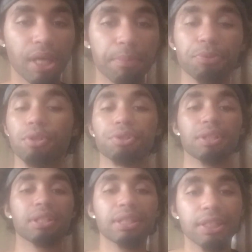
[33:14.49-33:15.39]
I'm sure I'll
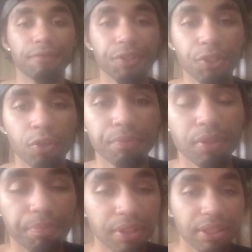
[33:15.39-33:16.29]
say in the next video,
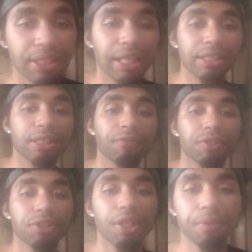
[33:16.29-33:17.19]
but that's it for
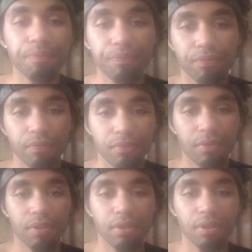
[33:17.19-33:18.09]
this day.
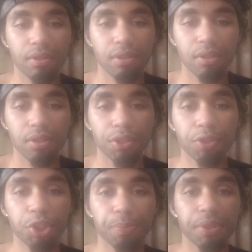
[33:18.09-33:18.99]

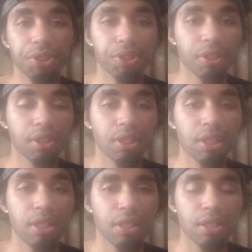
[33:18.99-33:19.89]
You're just missed.
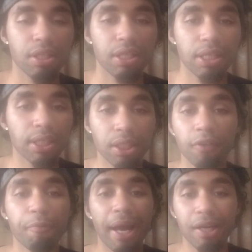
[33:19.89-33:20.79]
And I
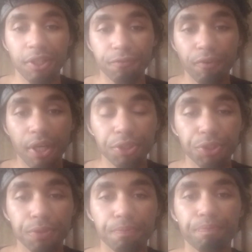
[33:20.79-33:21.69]
love you, my Aquise
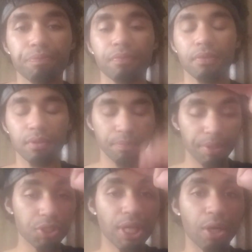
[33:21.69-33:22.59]
friends.
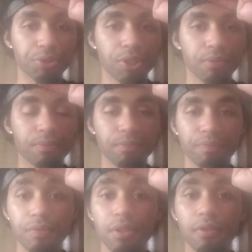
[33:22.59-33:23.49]
Peace out.
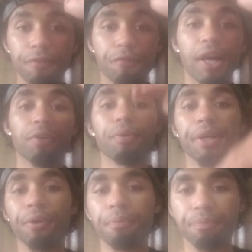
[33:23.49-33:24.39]
Fight
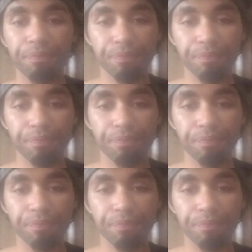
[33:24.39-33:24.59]
well.